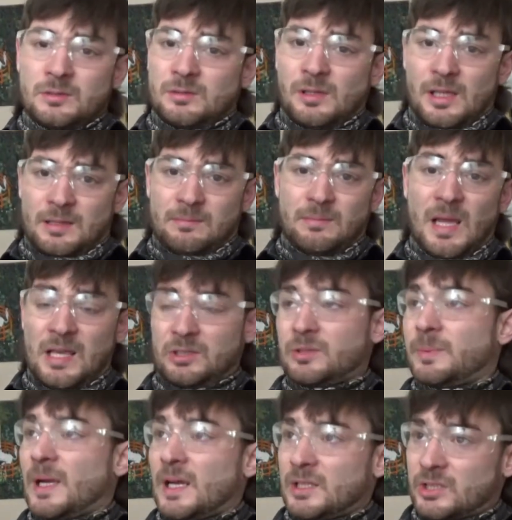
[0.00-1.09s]
like
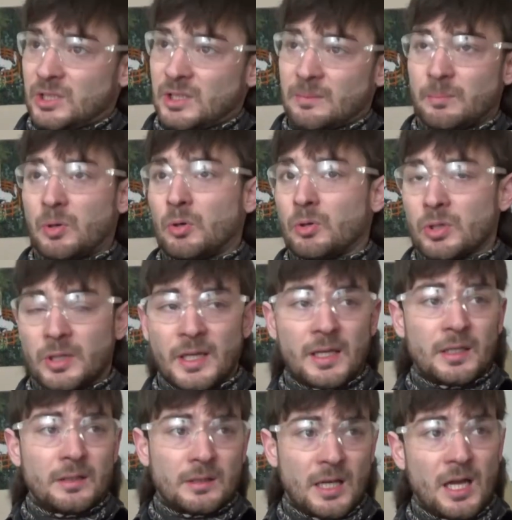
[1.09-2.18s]
masturbation and porn
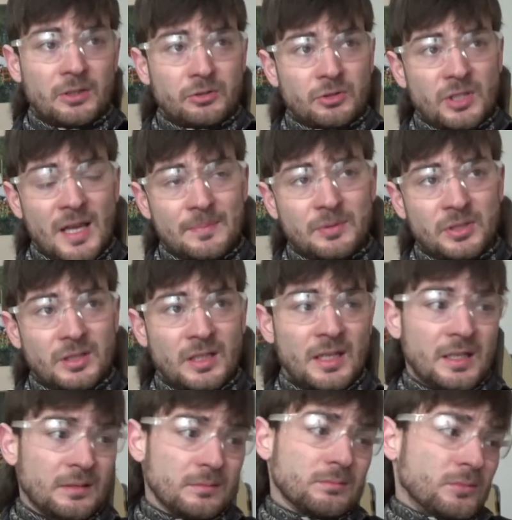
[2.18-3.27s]
and contraception
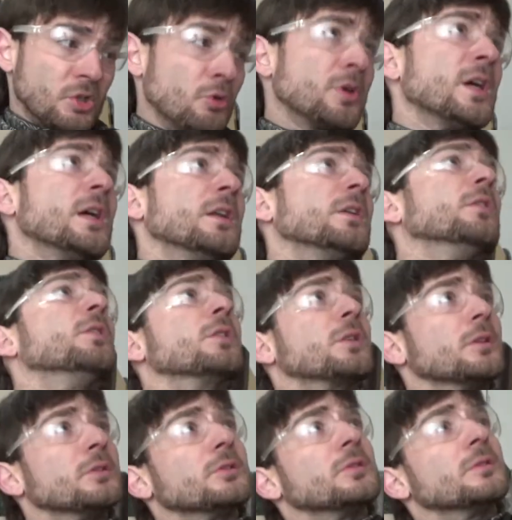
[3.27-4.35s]
and cocaine and
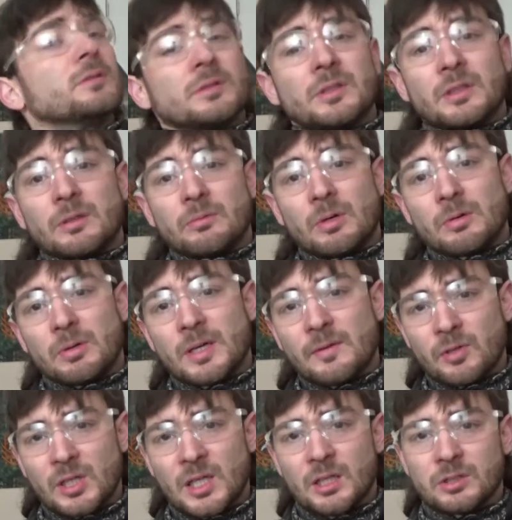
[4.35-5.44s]
hookers and,
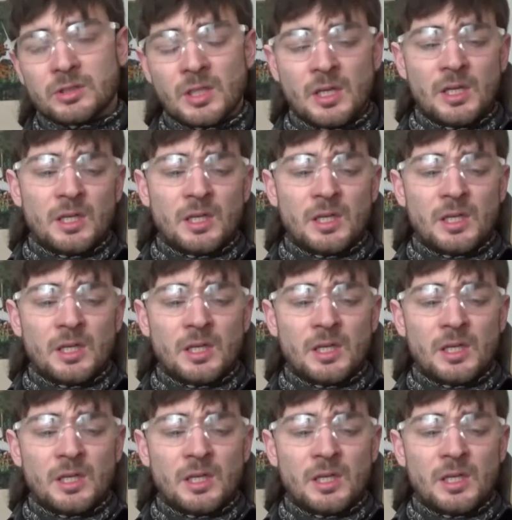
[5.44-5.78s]
whatever else.